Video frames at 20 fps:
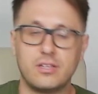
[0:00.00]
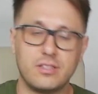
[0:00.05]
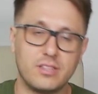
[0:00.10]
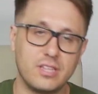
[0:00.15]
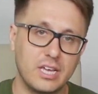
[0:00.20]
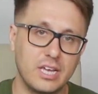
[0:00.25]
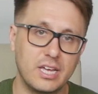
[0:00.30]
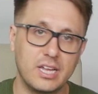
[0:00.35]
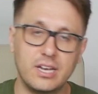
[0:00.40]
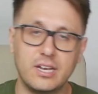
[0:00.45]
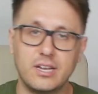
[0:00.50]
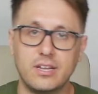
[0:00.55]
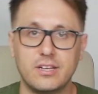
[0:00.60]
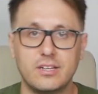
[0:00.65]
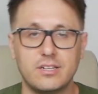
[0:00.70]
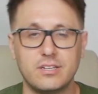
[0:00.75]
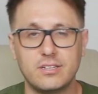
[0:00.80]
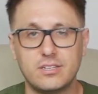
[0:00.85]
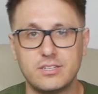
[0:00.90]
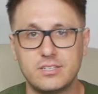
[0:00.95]
then
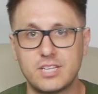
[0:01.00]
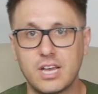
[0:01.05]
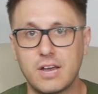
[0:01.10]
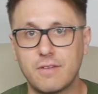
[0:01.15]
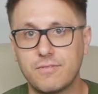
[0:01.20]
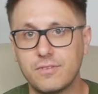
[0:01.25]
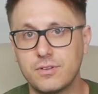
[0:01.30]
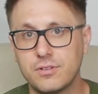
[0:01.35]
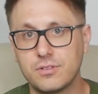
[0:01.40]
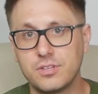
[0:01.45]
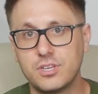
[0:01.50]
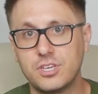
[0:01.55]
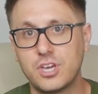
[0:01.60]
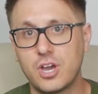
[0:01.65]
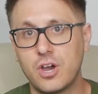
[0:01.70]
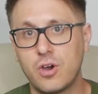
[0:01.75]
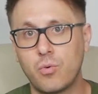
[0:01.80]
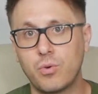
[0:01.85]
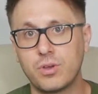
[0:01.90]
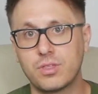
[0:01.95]
definitely
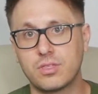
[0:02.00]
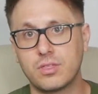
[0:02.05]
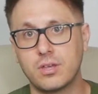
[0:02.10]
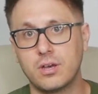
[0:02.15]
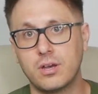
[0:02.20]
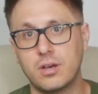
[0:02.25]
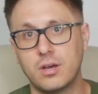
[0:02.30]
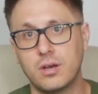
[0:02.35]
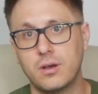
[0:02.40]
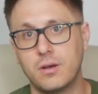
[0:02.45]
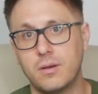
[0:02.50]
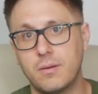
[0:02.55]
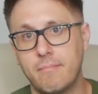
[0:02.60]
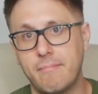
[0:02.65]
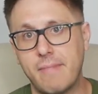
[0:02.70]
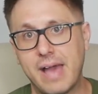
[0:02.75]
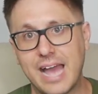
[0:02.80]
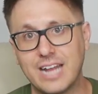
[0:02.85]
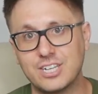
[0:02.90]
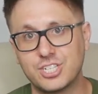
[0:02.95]
go with the
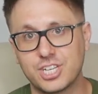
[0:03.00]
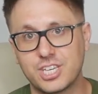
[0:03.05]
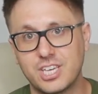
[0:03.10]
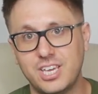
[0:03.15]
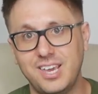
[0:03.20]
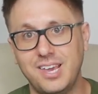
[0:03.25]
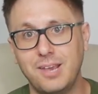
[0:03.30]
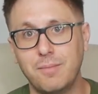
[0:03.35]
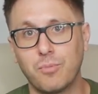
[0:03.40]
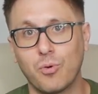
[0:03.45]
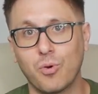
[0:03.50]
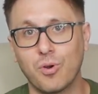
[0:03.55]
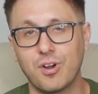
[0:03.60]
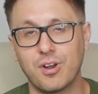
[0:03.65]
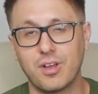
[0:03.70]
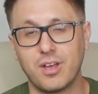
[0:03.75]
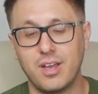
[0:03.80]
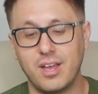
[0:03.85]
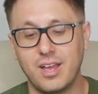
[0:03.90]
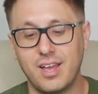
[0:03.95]
Magic Keyboard.